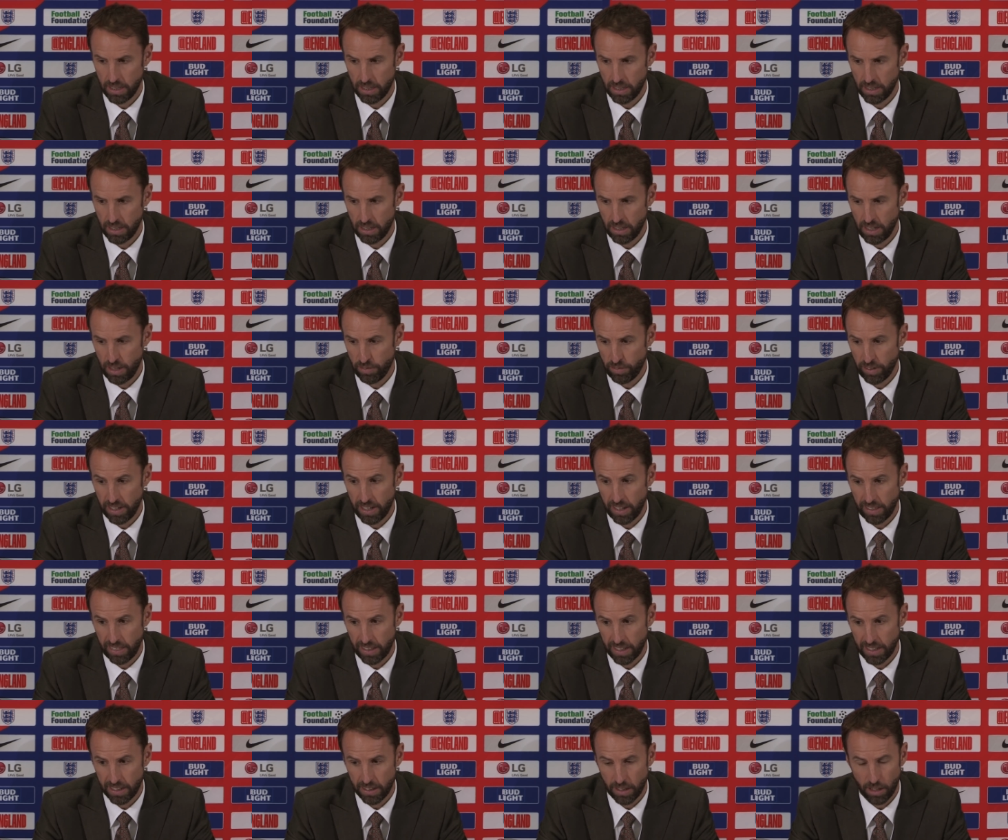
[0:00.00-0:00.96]
Uh, if
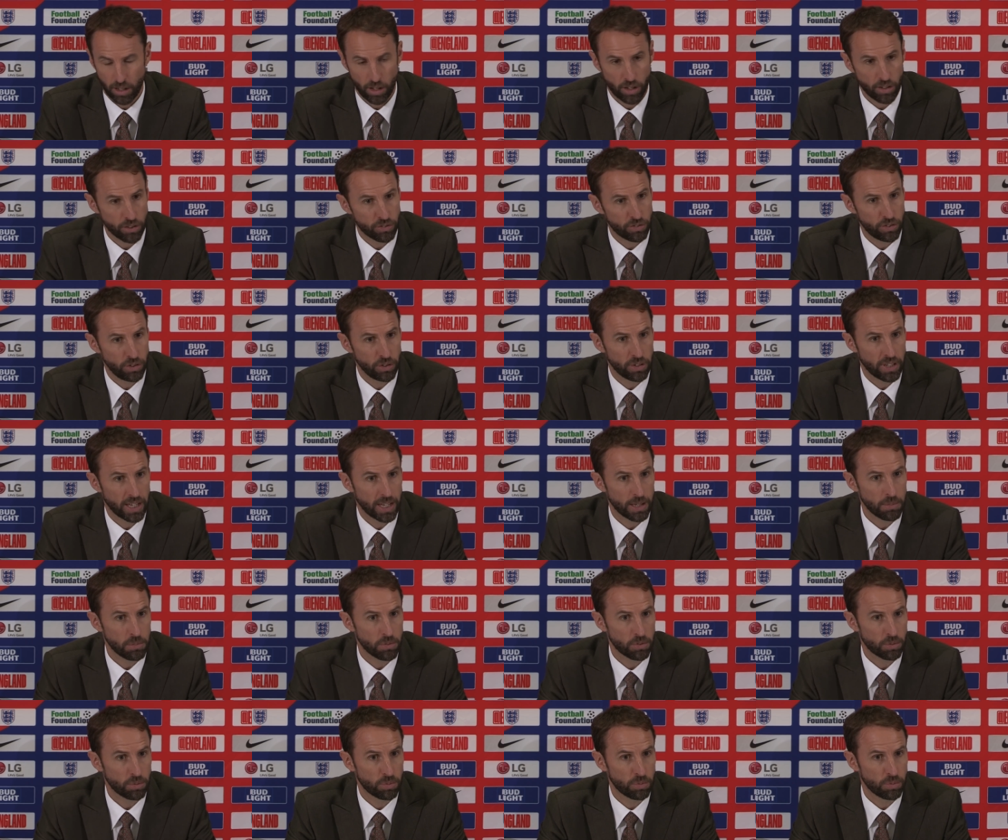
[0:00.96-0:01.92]
anything, in the last few
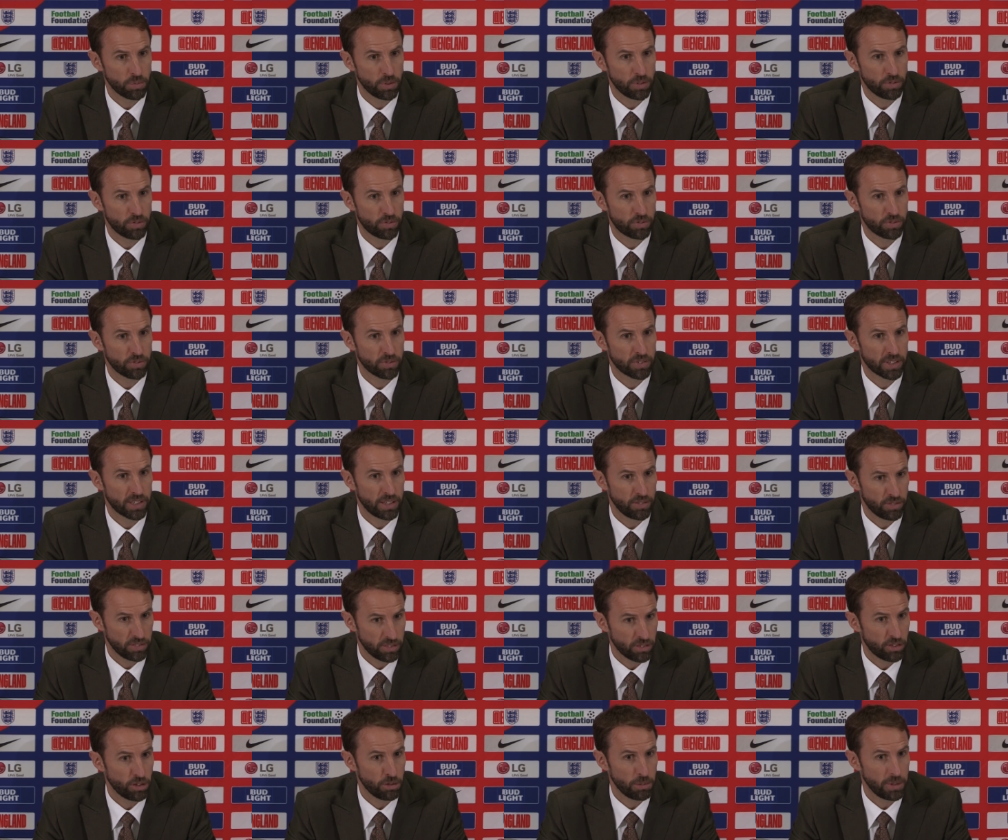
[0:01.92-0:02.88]
games, we've
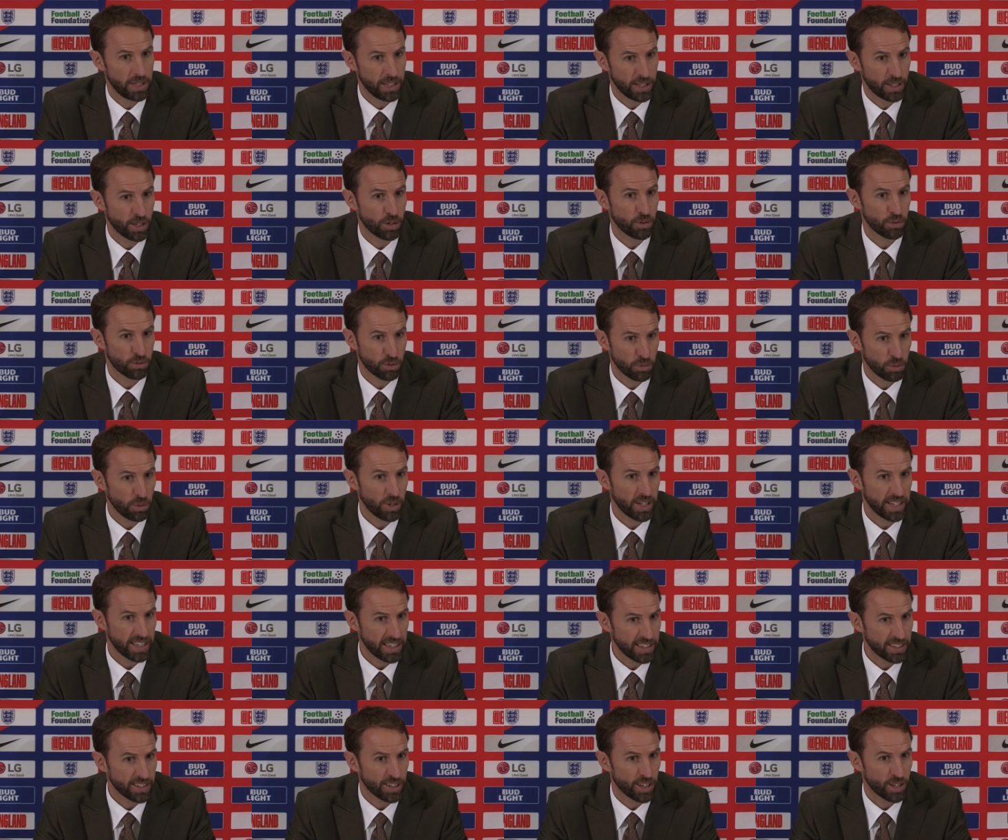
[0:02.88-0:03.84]
given too many goals
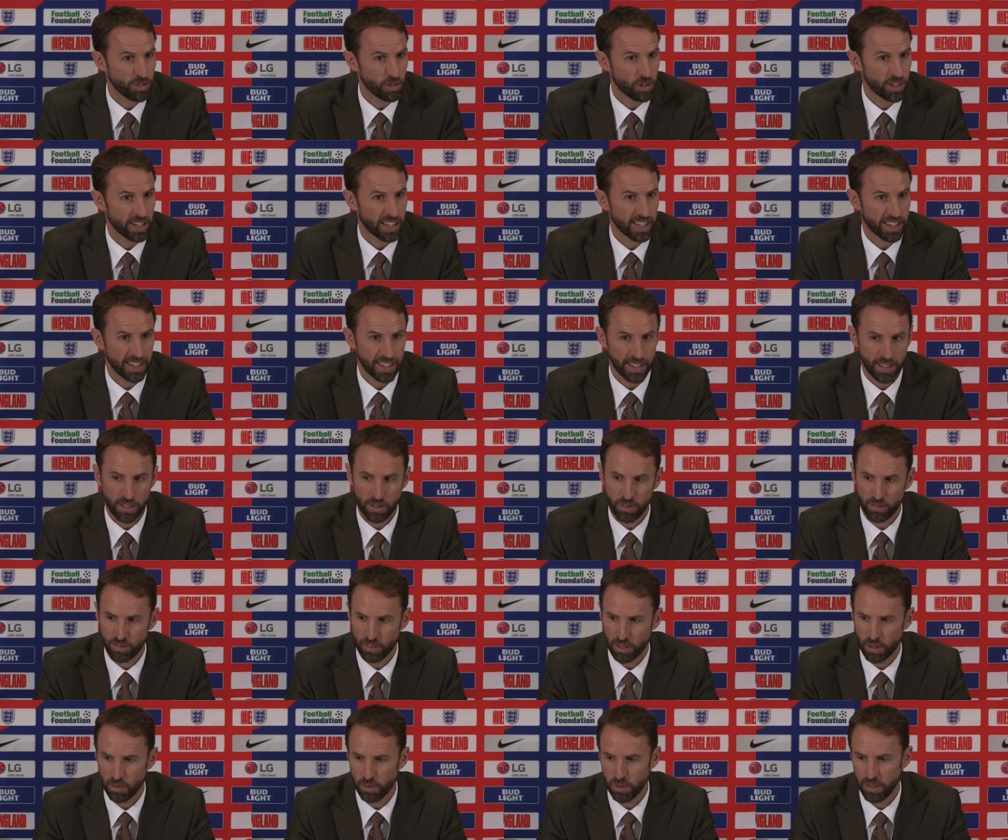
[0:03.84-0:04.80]
away, ironically.
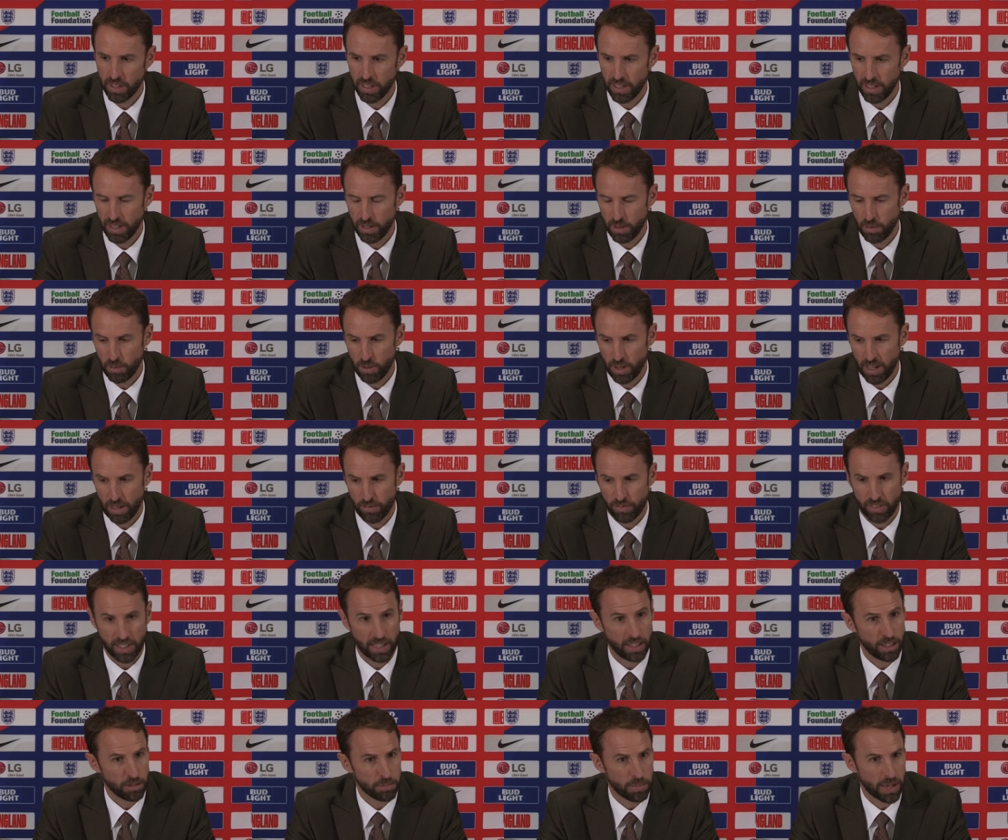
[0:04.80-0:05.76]
So we have
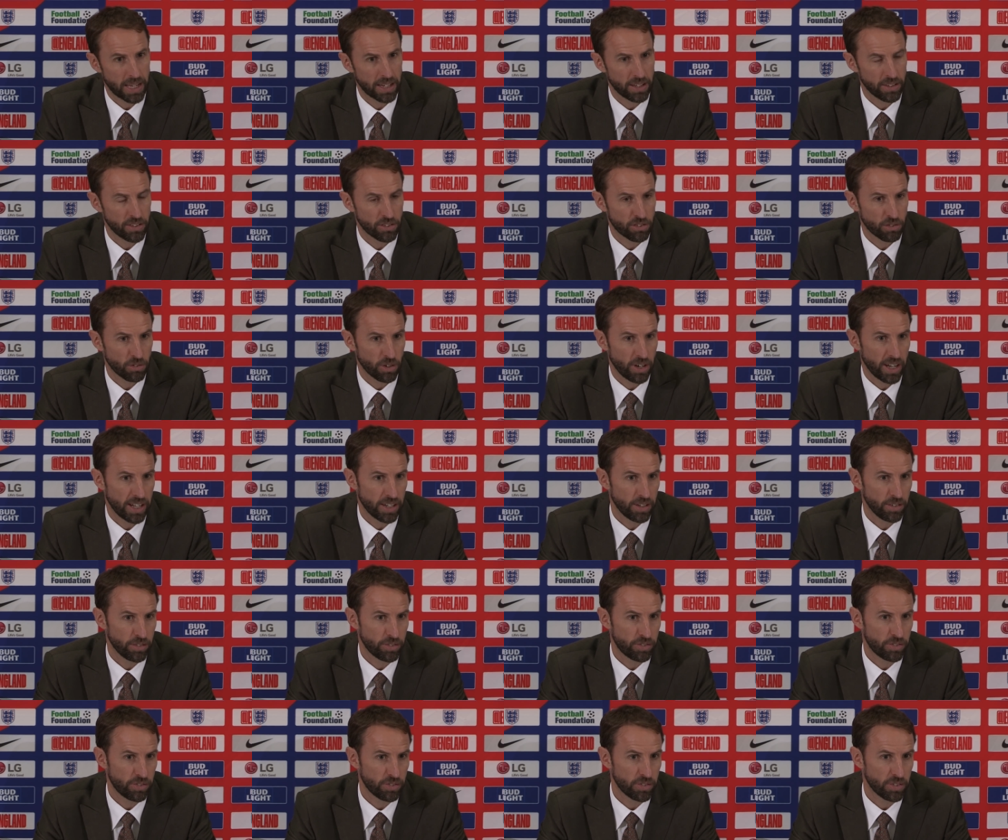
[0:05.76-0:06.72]
to get the balance right
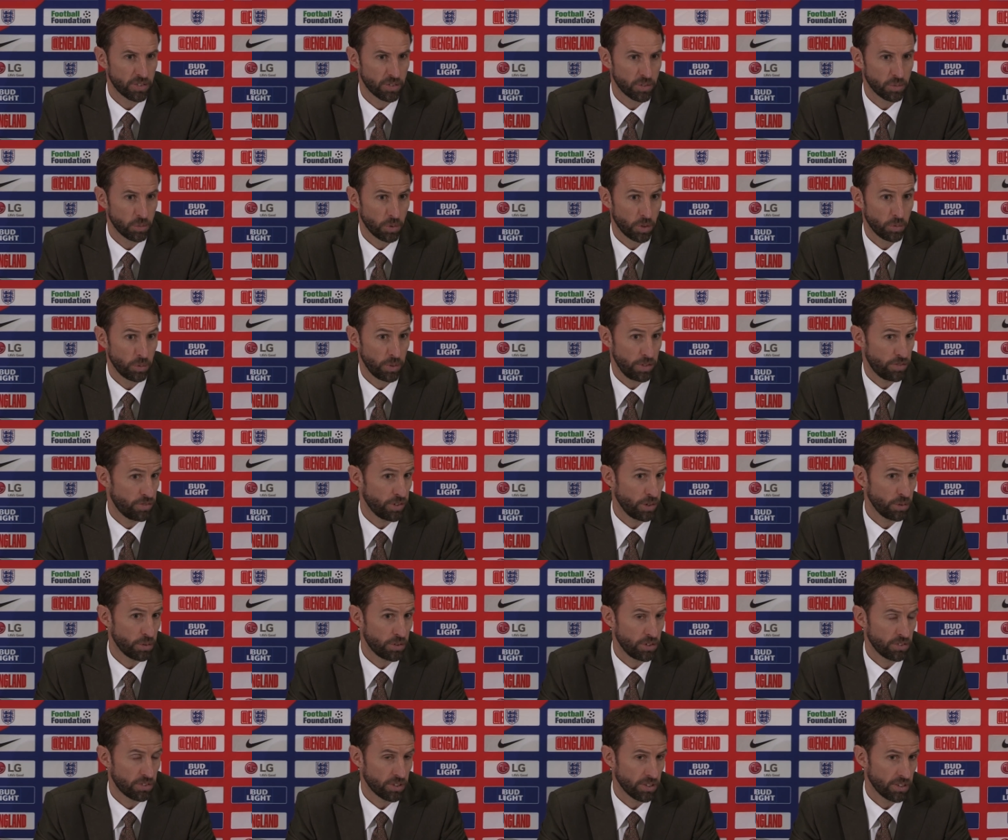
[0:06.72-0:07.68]
of what we
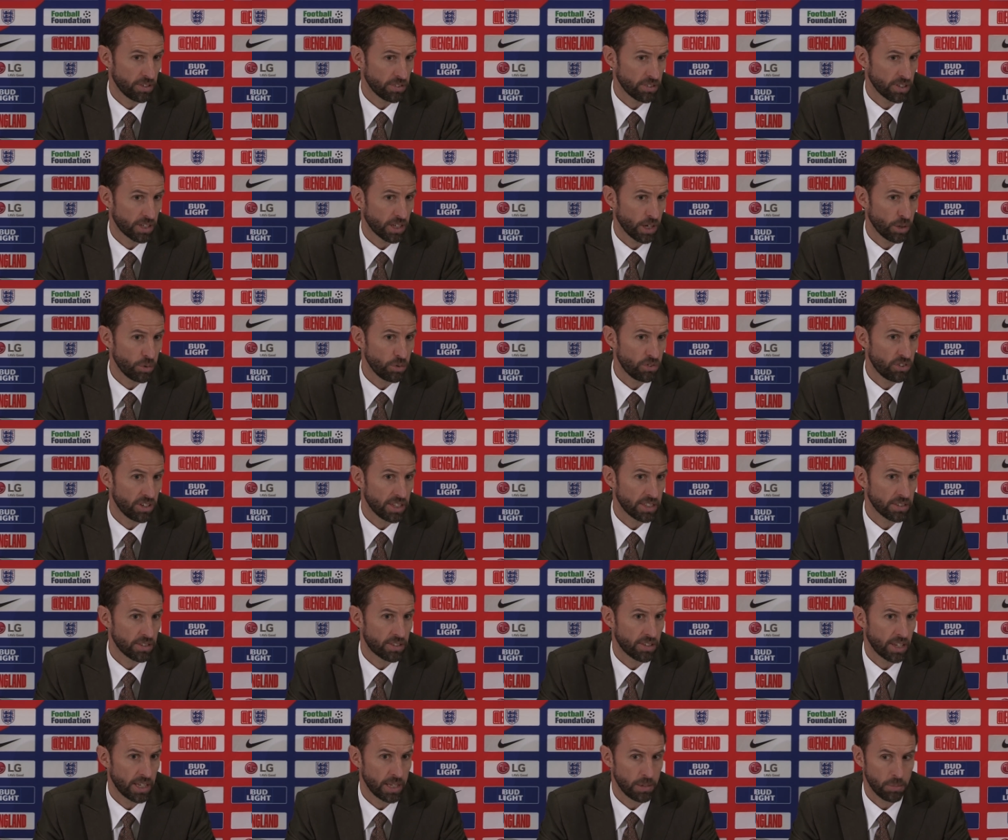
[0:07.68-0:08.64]
focus on as a
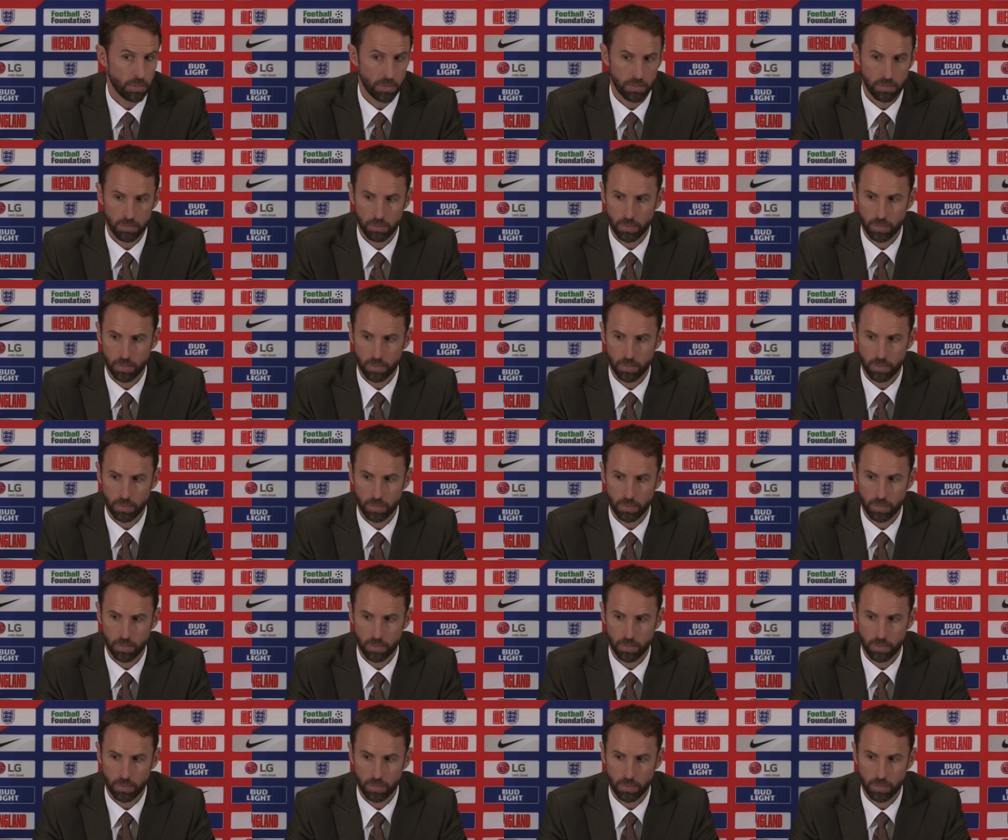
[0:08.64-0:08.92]
coaching team.